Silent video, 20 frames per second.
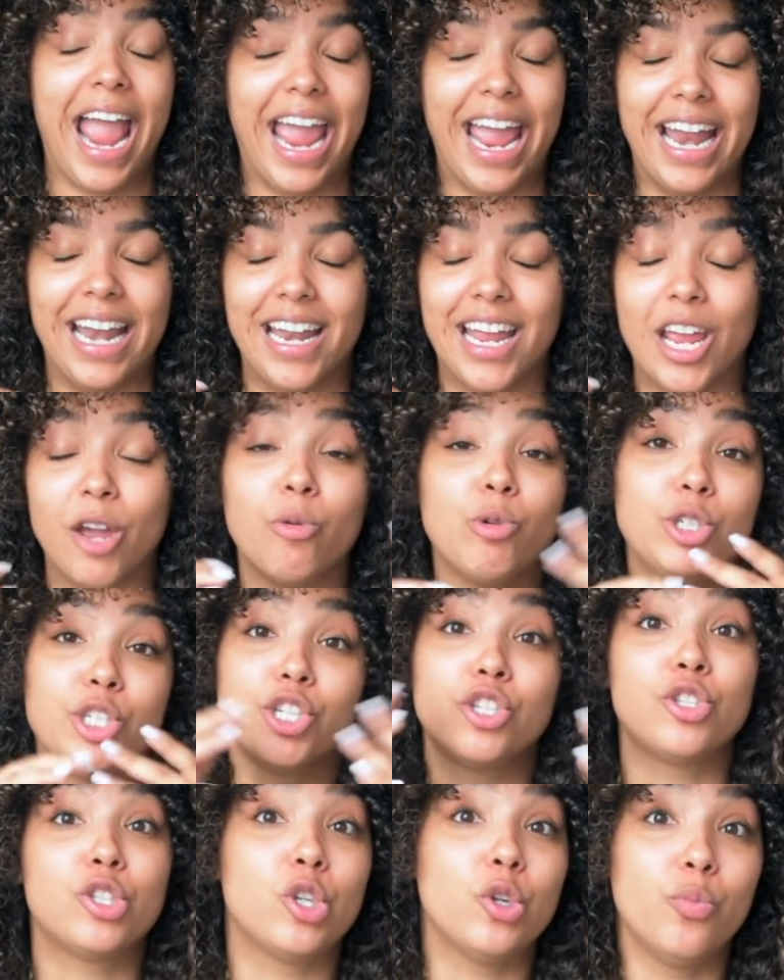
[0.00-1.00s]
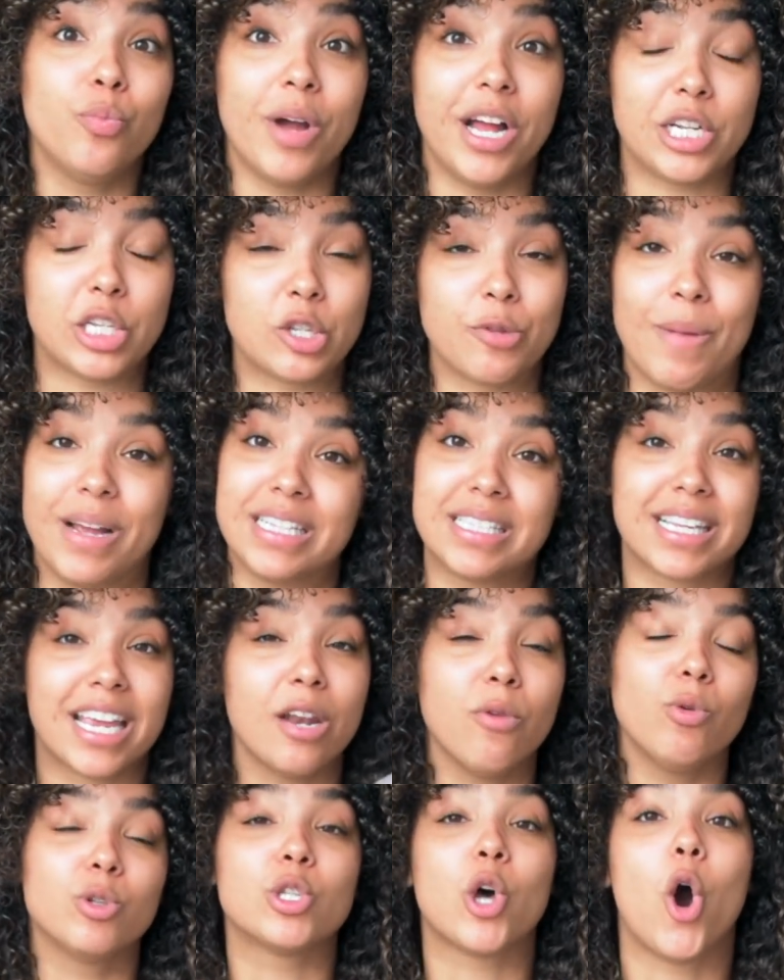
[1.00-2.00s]
and it was just too much. So my
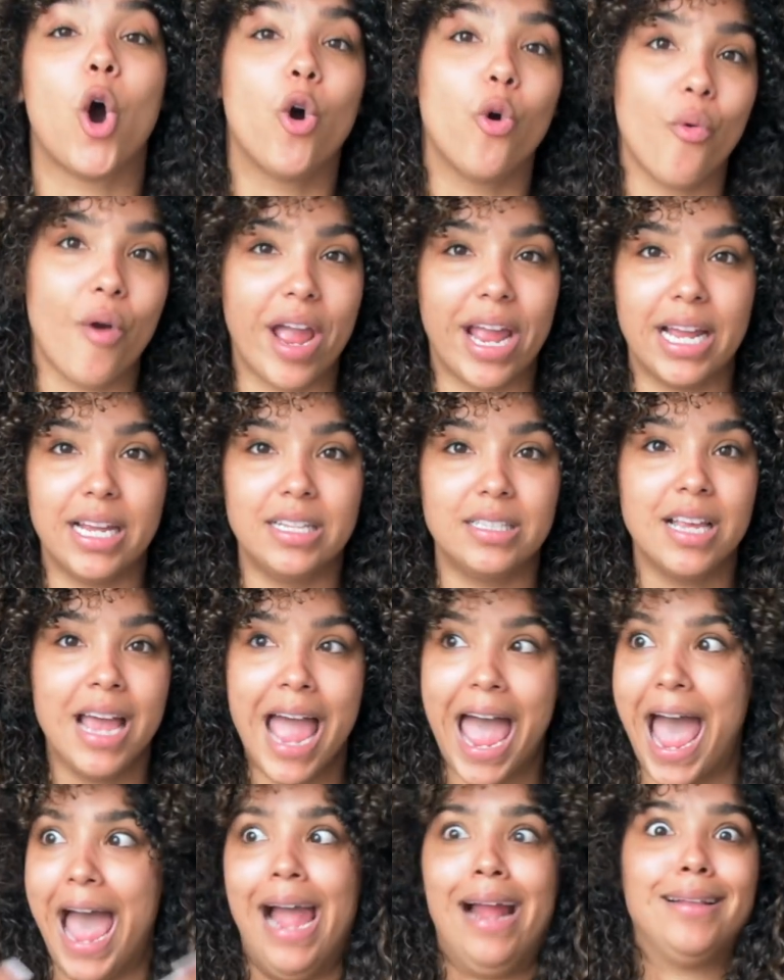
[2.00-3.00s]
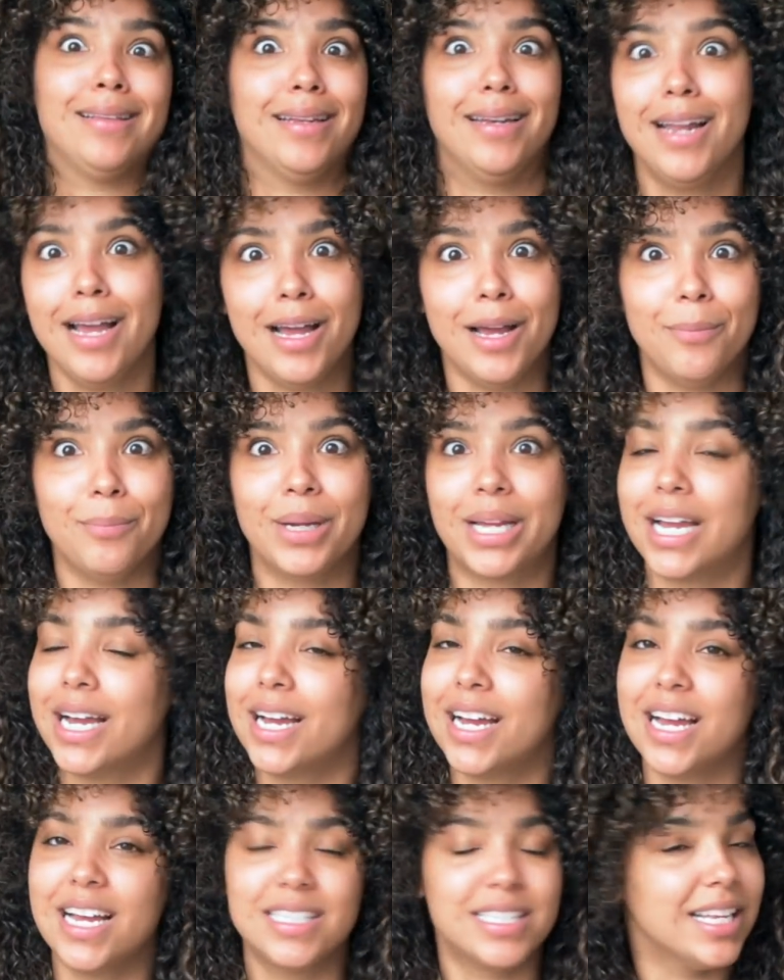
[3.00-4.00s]
skin was always acting up
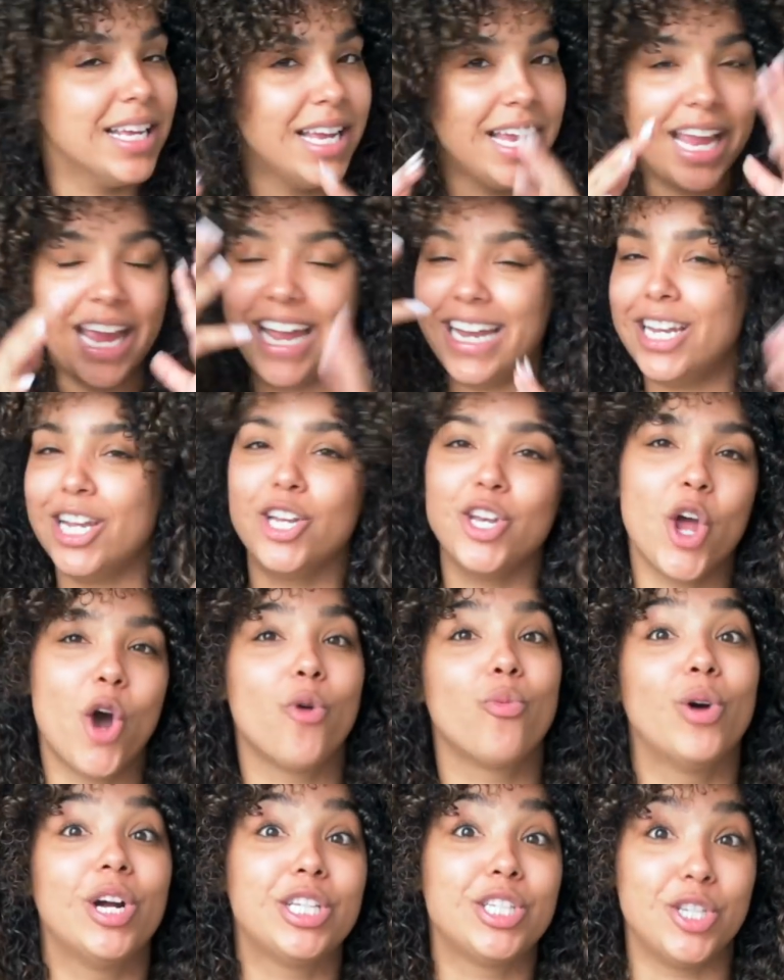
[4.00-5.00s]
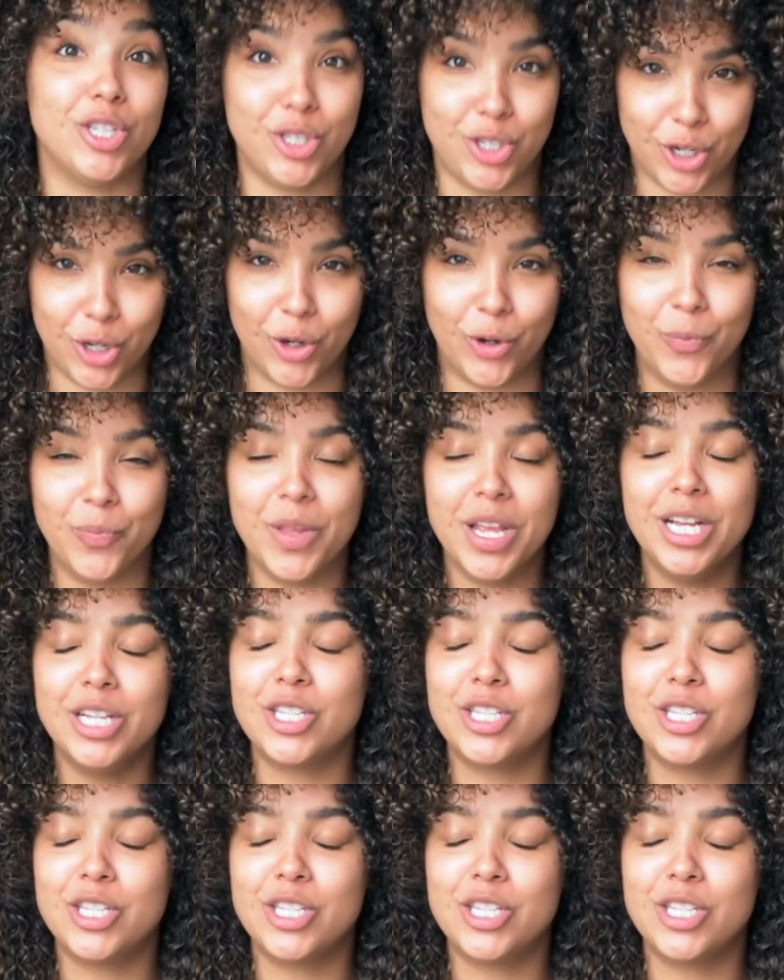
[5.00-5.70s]
because it didn't know what to do.